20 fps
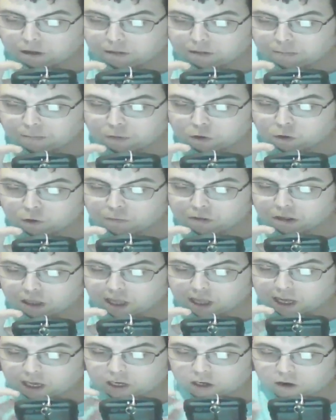and
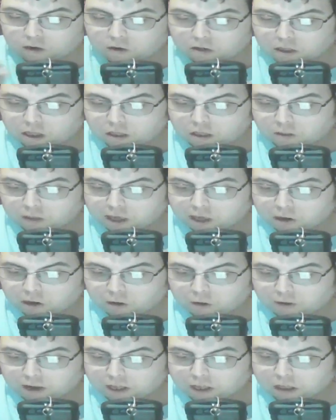Broomstick uses the
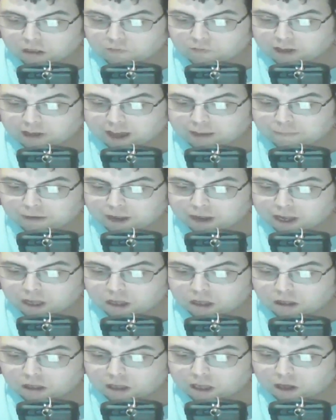honest family,
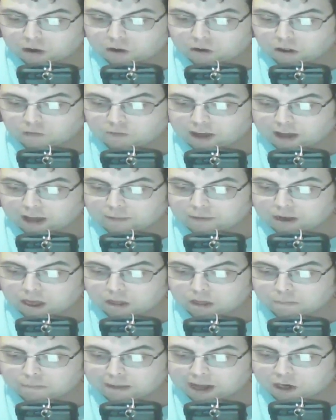the host family
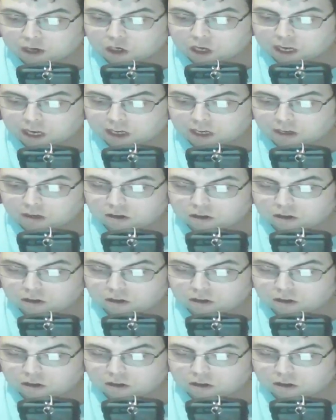is magic